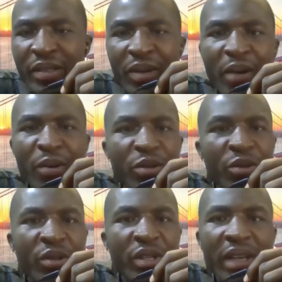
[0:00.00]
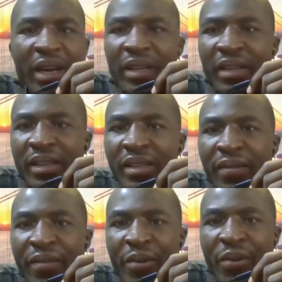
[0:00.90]
What I want to do is that at least
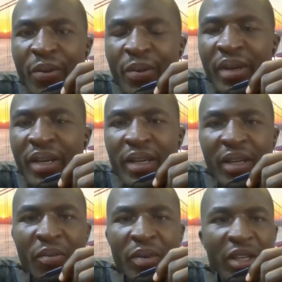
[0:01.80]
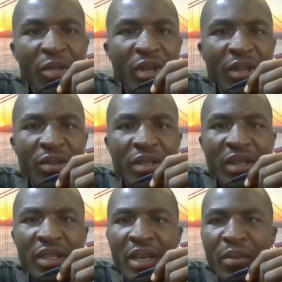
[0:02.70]
some few participants will
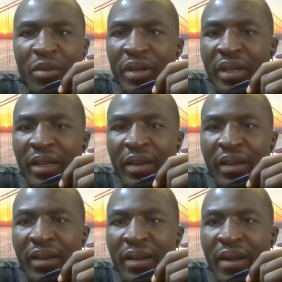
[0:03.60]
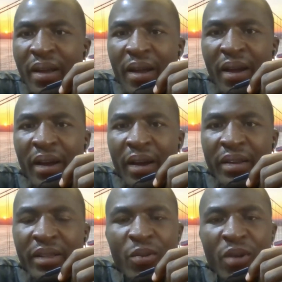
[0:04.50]
just jump on here
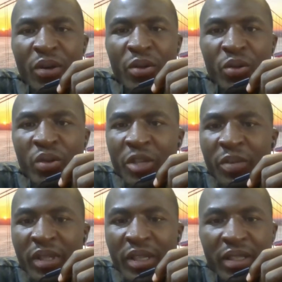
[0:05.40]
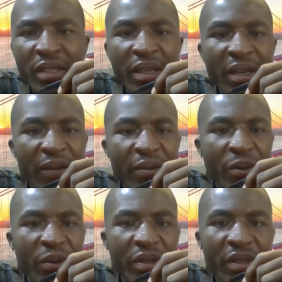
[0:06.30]
and see one or two expectations they have
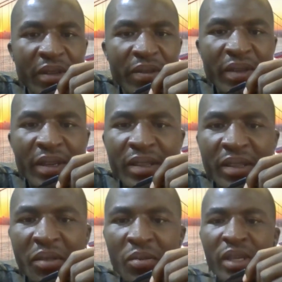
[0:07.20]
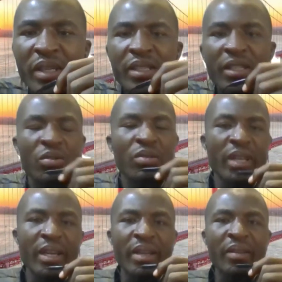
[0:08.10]
towards the events, what they seek to
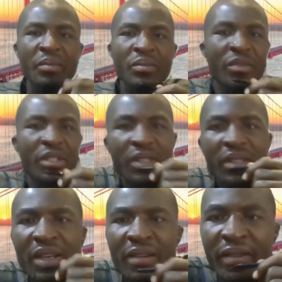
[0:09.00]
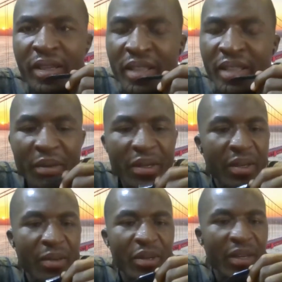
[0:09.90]
learn. This is their first time
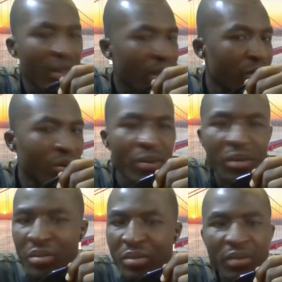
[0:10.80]
hearing about Cardano.